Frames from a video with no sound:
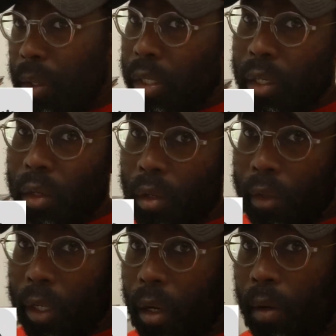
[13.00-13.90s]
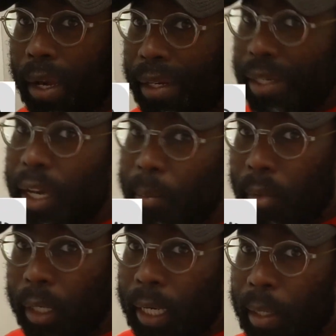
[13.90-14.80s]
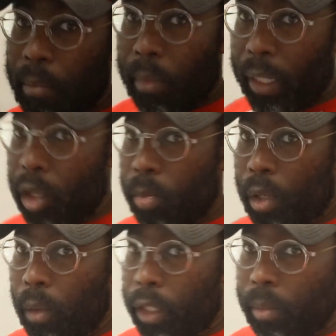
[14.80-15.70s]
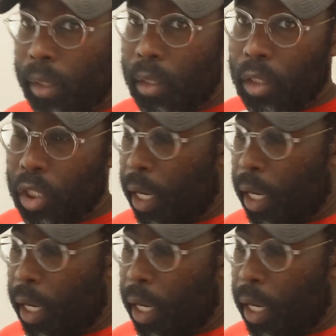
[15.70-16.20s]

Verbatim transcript: I was going to do a video. I did not bring my GoPro with me to the